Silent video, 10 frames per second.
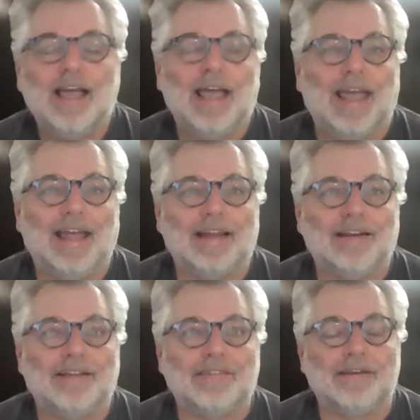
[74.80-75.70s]

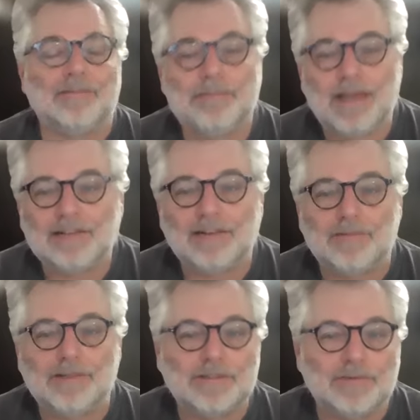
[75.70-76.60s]
and the
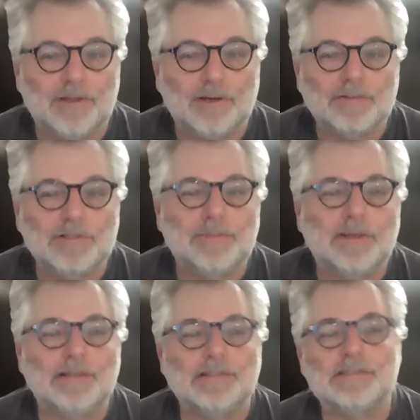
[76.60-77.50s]
effectiveness of those
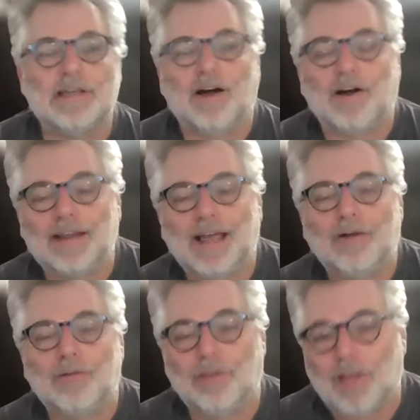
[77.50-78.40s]
depends on how
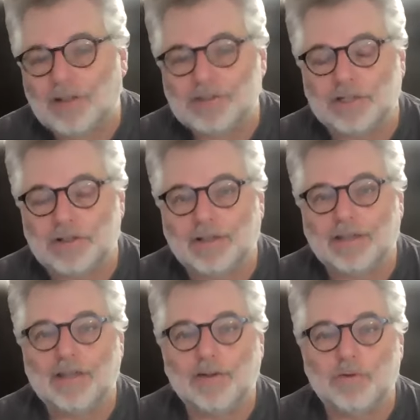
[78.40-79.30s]

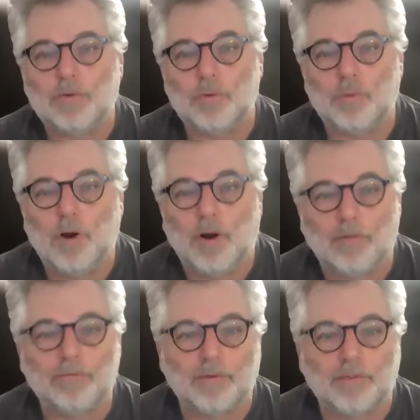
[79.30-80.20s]
logically you
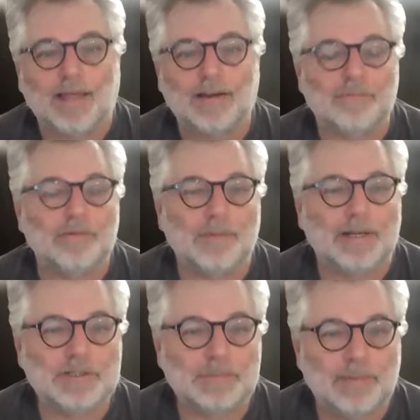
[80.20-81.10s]
offer that
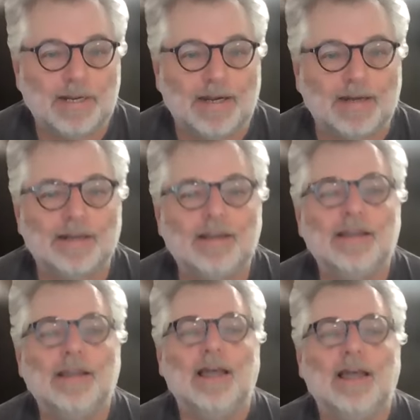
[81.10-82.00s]
information back.
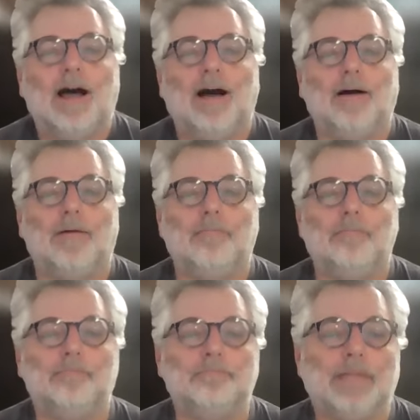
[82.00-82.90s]

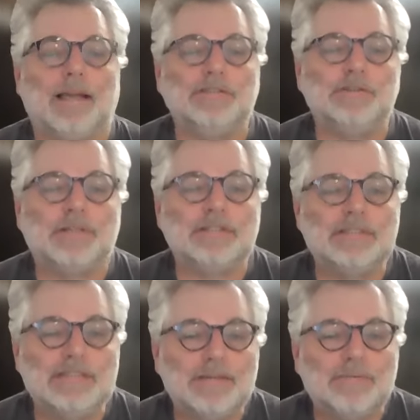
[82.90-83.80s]
As you can
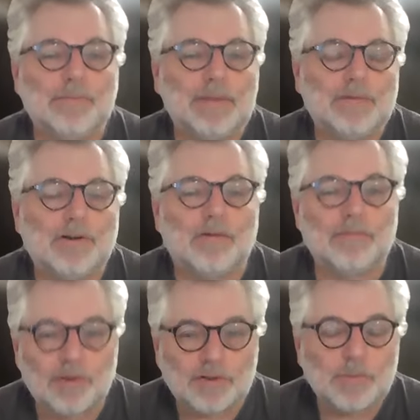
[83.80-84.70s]
see from even our
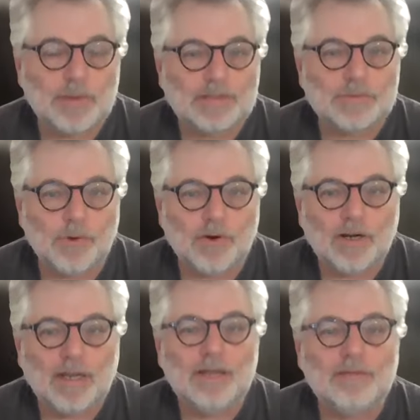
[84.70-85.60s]
first week's work,
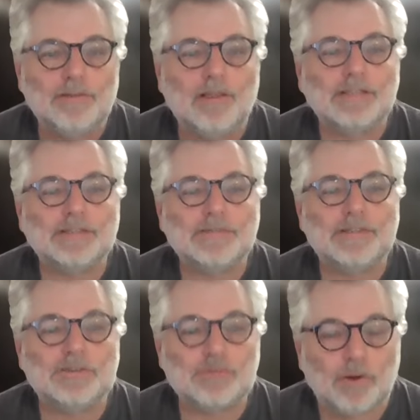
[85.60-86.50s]
philosophy
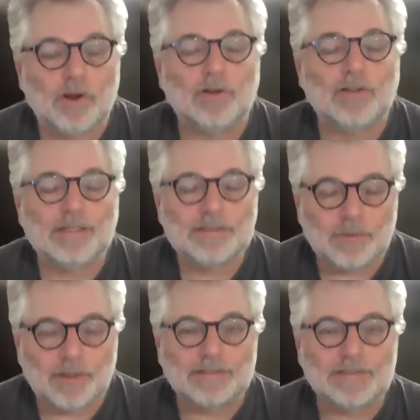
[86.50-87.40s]
strongly
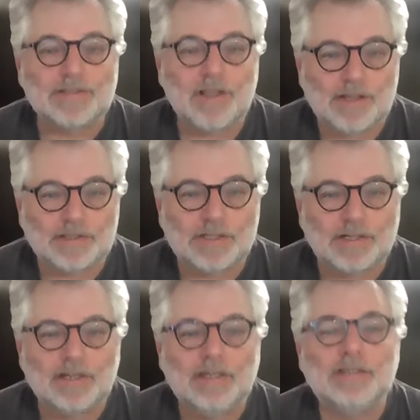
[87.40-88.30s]
stresses
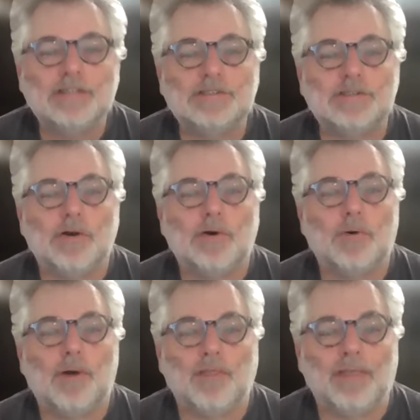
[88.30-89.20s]
logic.
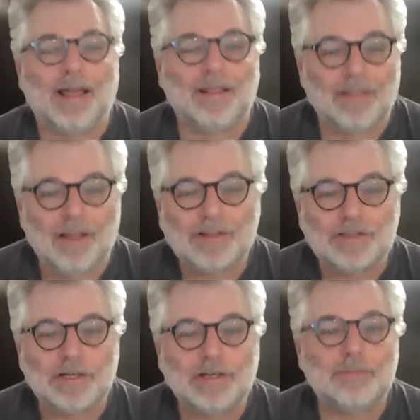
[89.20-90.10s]
So that
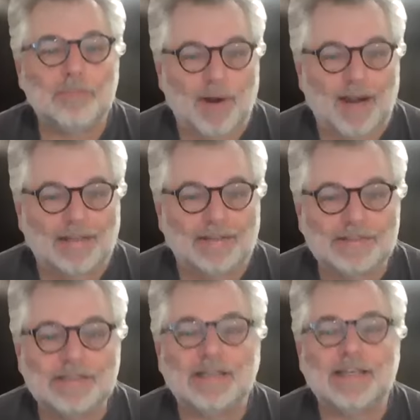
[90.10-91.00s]
logic
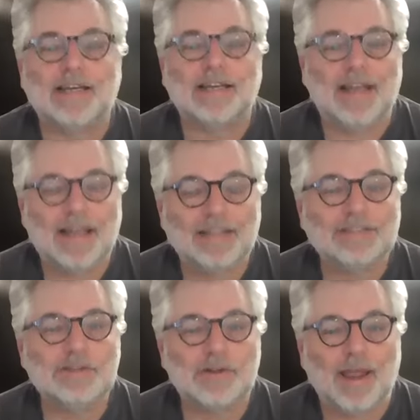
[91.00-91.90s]
practice can
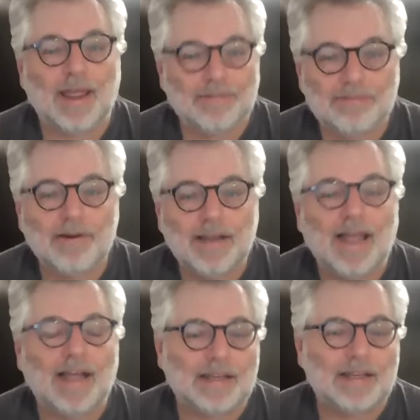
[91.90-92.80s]
enhance your every
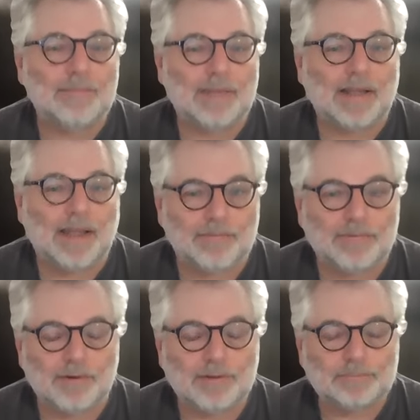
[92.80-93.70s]
academic
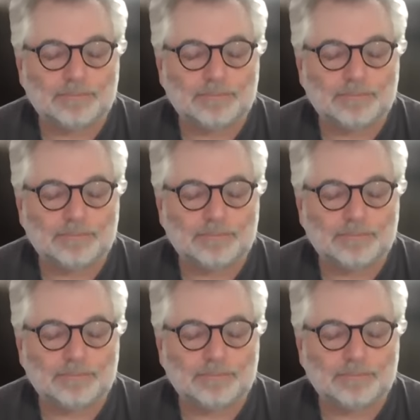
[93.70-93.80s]
effort.